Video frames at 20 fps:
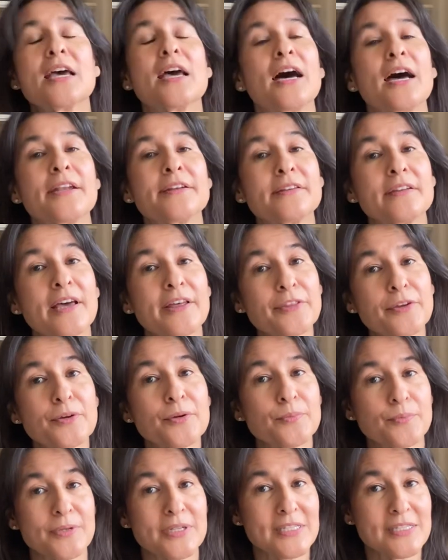Another
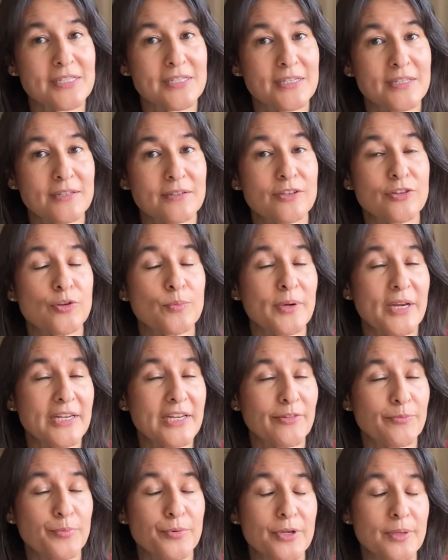reason you might
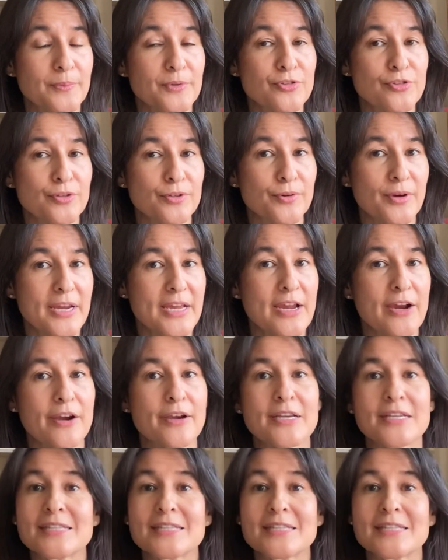have premature gray hair